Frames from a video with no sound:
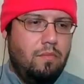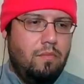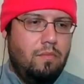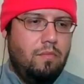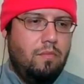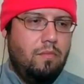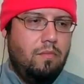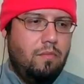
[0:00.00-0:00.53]

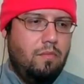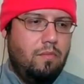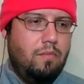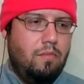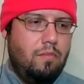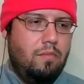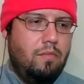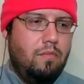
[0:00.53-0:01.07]

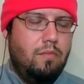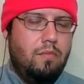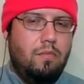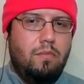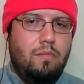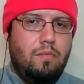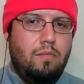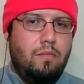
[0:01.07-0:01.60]

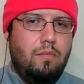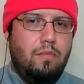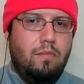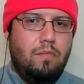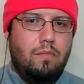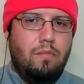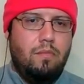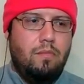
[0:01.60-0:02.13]

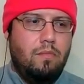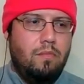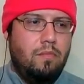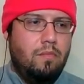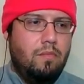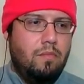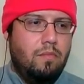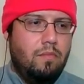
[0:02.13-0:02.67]

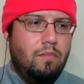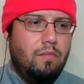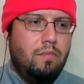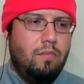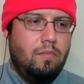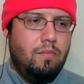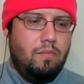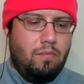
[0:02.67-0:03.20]

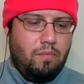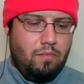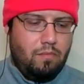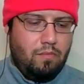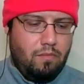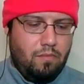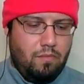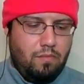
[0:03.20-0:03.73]

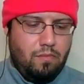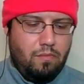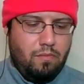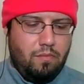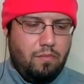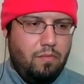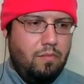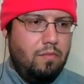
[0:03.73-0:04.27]

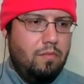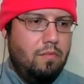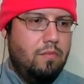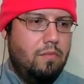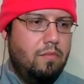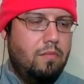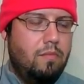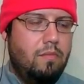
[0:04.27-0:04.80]

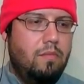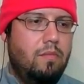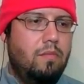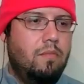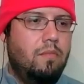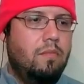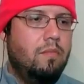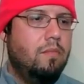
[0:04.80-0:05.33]

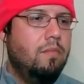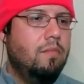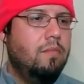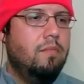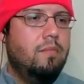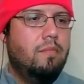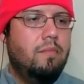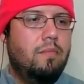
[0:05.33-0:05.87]

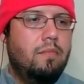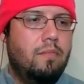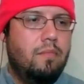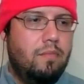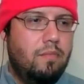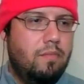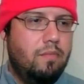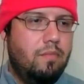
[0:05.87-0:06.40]

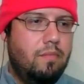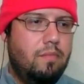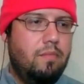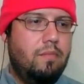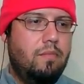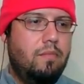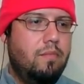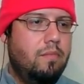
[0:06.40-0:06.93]

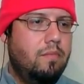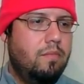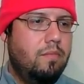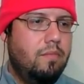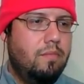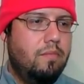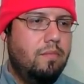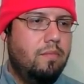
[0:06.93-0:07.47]

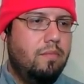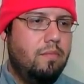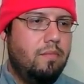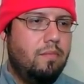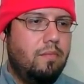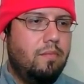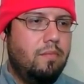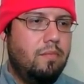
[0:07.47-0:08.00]
(not speaking)